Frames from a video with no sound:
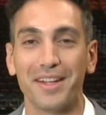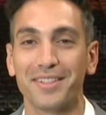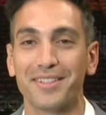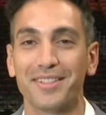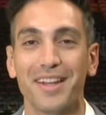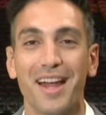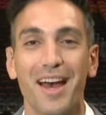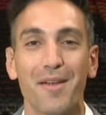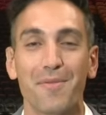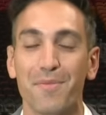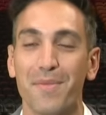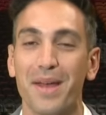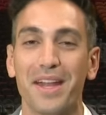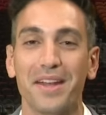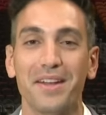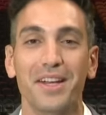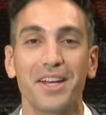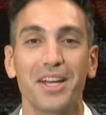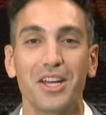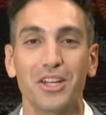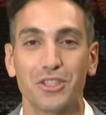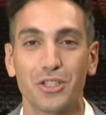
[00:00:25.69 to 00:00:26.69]
It's not
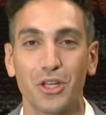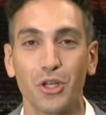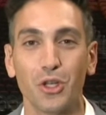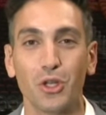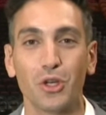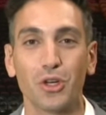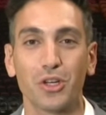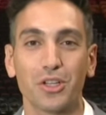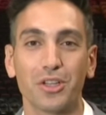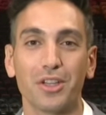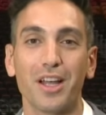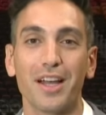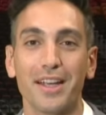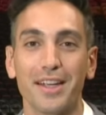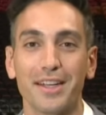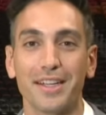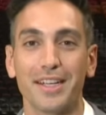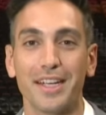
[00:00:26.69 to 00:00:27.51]
meant to look like